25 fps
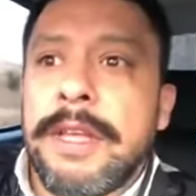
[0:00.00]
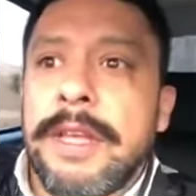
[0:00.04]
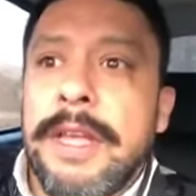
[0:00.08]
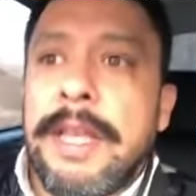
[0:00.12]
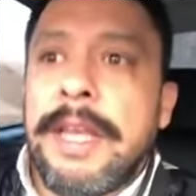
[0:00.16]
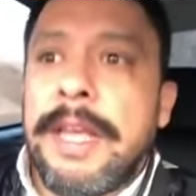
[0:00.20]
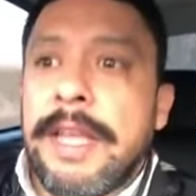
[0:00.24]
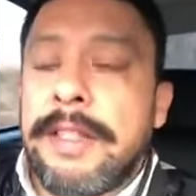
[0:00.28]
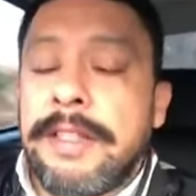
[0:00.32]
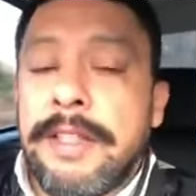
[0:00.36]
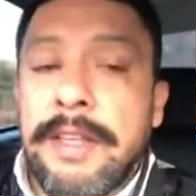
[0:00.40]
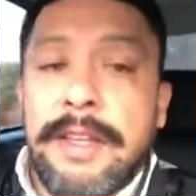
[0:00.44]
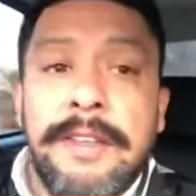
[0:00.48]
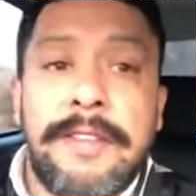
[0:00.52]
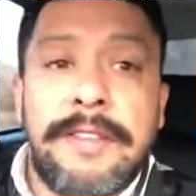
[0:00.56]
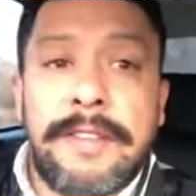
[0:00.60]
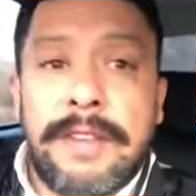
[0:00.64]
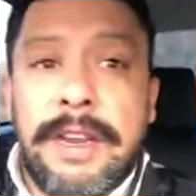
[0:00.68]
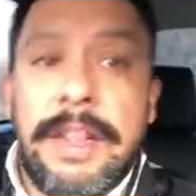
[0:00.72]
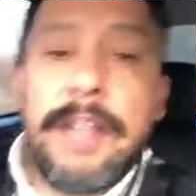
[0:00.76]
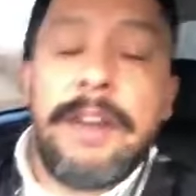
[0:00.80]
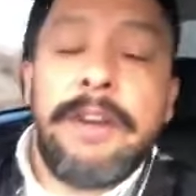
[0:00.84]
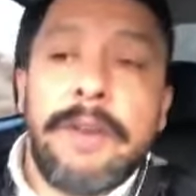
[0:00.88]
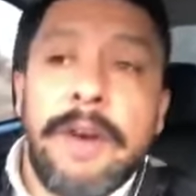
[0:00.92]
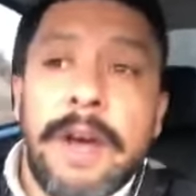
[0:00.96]
and these
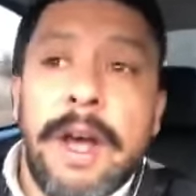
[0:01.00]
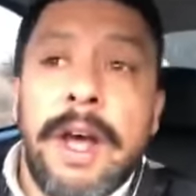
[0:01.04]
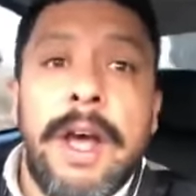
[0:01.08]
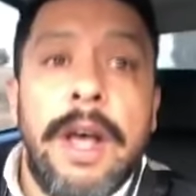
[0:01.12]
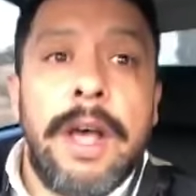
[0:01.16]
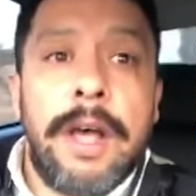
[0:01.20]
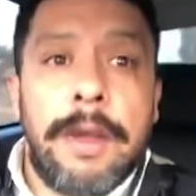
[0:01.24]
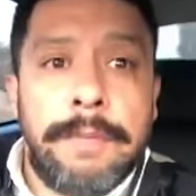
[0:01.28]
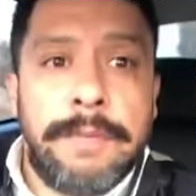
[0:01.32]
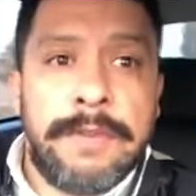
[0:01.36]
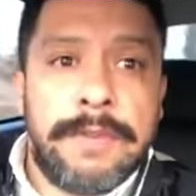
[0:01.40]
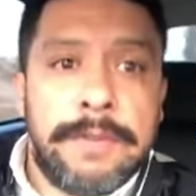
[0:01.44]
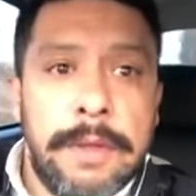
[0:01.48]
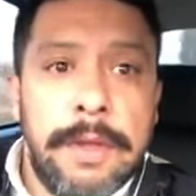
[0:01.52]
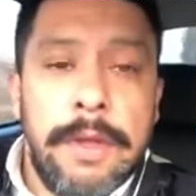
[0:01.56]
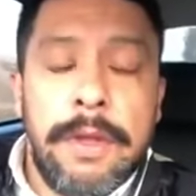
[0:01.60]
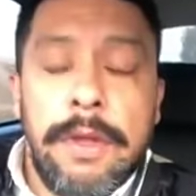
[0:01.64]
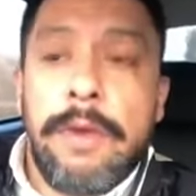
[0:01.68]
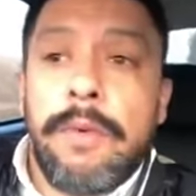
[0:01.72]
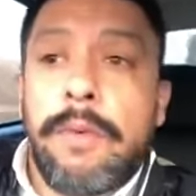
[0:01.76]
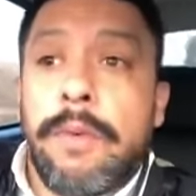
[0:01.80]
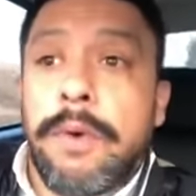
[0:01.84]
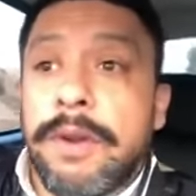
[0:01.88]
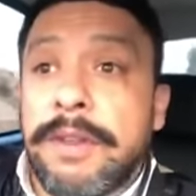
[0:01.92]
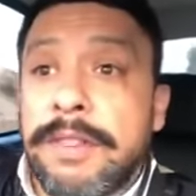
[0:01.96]
little hubs
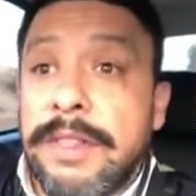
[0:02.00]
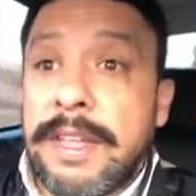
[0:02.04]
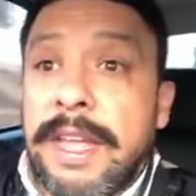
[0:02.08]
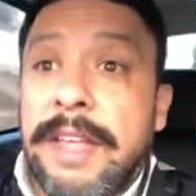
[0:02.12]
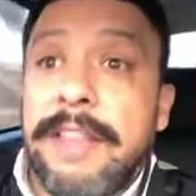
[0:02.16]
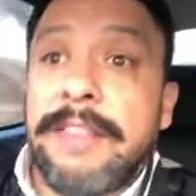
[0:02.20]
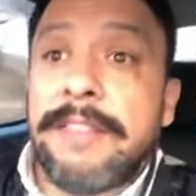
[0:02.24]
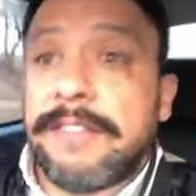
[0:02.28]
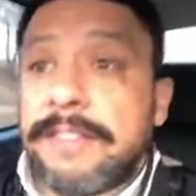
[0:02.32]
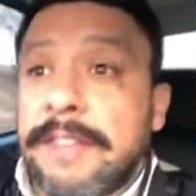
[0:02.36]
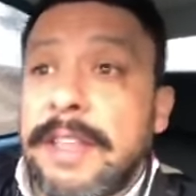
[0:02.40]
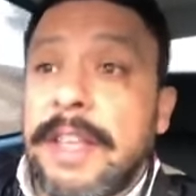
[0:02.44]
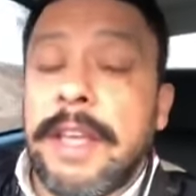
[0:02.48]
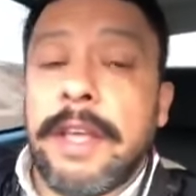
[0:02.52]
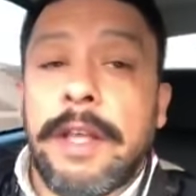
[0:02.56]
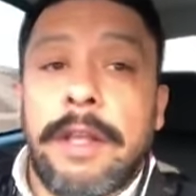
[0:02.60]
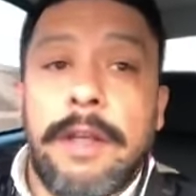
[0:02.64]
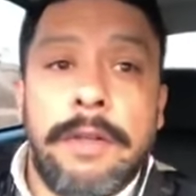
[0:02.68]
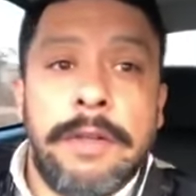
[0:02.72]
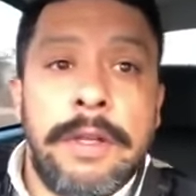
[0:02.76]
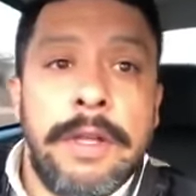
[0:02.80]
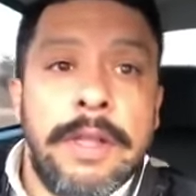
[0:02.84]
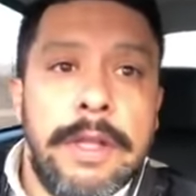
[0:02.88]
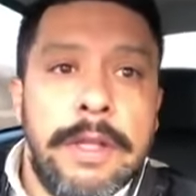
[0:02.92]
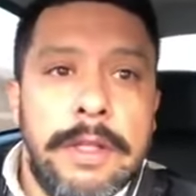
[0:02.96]
where they
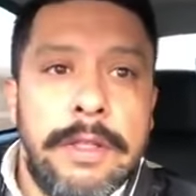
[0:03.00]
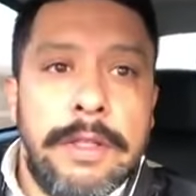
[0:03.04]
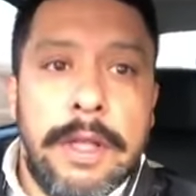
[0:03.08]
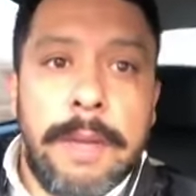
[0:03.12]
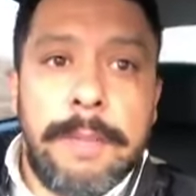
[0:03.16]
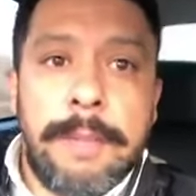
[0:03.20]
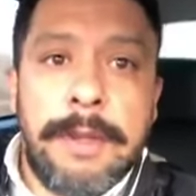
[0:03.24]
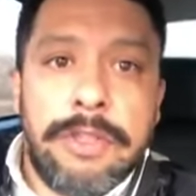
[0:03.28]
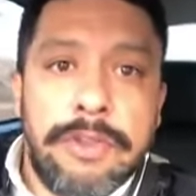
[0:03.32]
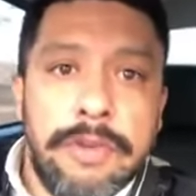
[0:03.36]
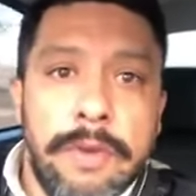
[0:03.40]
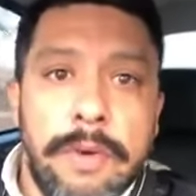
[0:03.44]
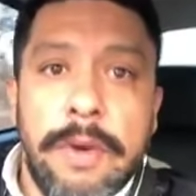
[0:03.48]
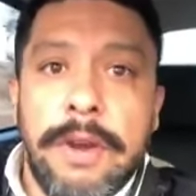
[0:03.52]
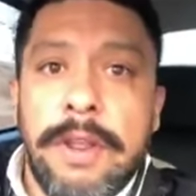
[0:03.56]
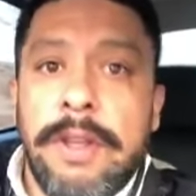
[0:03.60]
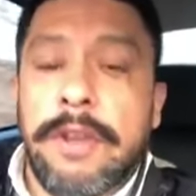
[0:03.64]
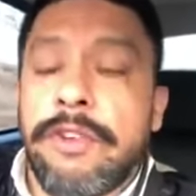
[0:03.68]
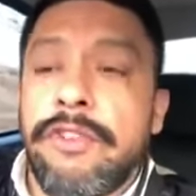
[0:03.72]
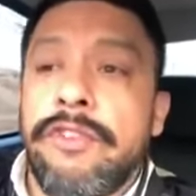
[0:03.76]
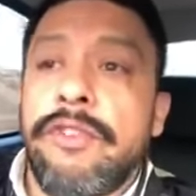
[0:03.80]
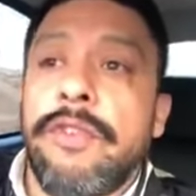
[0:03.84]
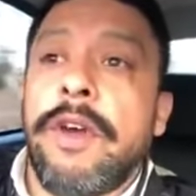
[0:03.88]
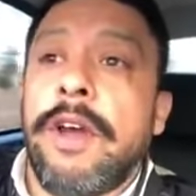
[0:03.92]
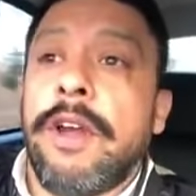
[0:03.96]
sell the majority
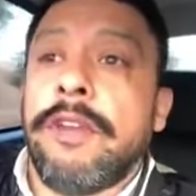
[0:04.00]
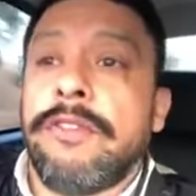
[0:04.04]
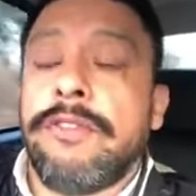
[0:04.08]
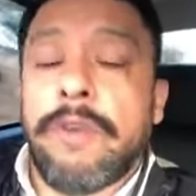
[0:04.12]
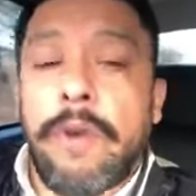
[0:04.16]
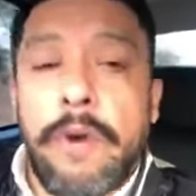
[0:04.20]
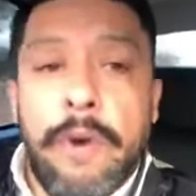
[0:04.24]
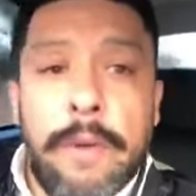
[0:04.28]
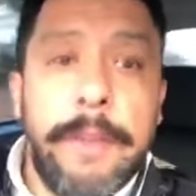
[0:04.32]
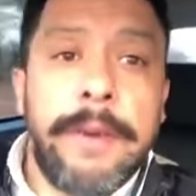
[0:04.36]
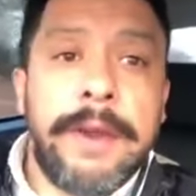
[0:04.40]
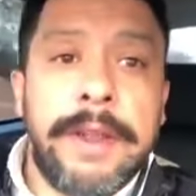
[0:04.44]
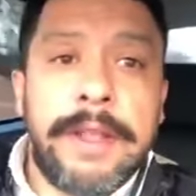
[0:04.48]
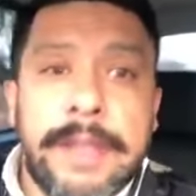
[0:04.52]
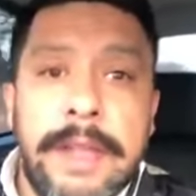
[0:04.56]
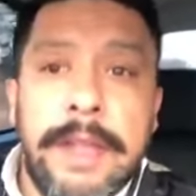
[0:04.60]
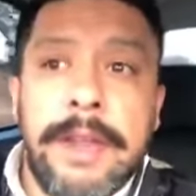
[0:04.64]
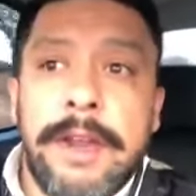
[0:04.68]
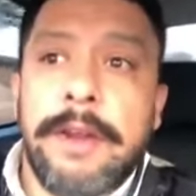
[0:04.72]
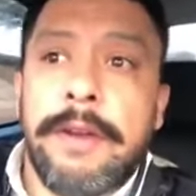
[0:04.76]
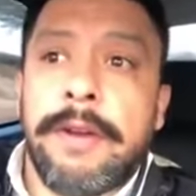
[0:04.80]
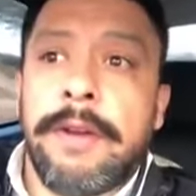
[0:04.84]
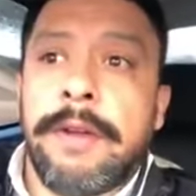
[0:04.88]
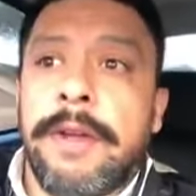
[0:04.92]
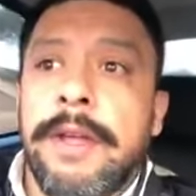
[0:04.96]
of drugs over
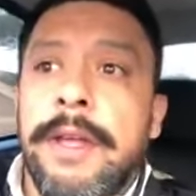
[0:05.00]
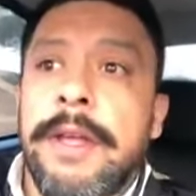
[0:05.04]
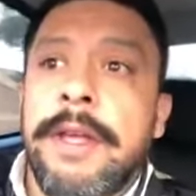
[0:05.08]
here